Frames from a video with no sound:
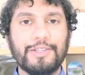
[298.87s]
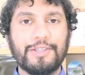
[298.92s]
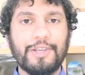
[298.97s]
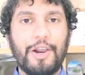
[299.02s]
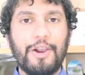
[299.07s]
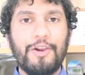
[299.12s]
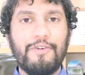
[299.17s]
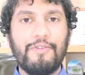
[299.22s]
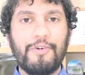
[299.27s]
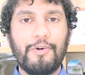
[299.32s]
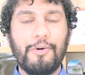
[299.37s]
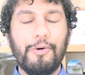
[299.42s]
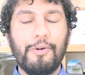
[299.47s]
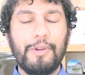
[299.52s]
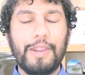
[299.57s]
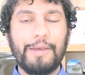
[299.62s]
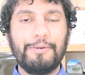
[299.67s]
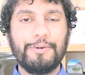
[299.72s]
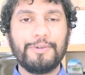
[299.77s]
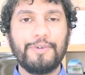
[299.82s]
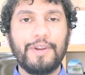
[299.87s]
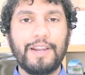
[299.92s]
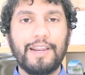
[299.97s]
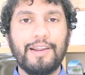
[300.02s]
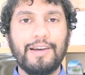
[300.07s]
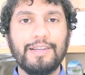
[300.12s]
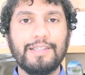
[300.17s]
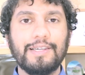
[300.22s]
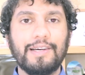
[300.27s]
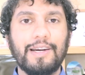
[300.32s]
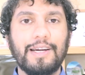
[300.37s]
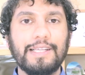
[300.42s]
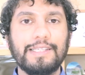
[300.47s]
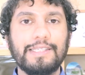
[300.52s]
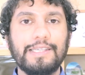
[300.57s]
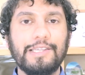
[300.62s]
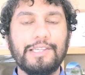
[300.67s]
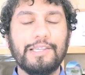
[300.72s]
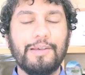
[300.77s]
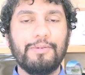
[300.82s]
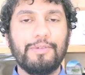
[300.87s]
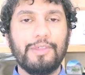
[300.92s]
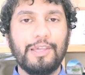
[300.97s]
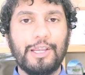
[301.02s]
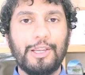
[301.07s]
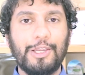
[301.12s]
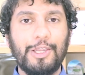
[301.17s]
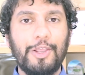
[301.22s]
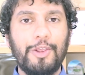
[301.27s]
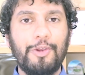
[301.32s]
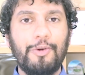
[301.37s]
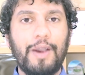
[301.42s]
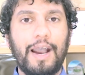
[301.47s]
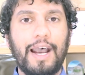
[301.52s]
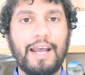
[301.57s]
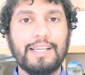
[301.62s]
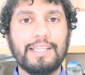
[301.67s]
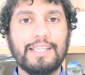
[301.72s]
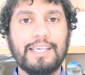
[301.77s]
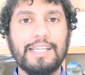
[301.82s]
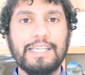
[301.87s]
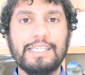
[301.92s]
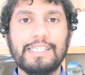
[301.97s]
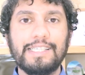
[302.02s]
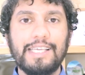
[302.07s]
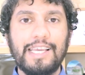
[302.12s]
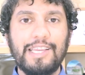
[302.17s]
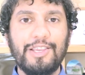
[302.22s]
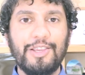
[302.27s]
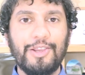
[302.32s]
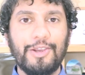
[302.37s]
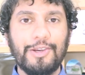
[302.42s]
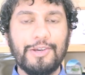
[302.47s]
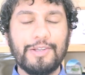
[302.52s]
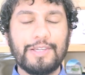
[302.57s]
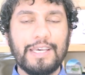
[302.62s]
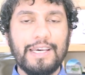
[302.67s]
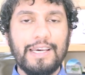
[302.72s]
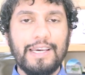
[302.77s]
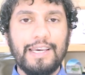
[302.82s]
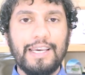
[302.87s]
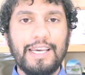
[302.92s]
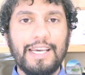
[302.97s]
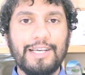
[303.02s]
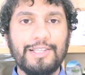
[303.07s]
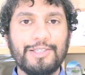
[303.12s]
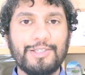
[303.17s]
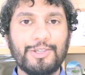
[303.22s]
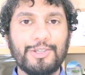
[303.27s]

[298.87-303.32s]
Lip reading: So overall, it was really nice to kind of see something new and continued in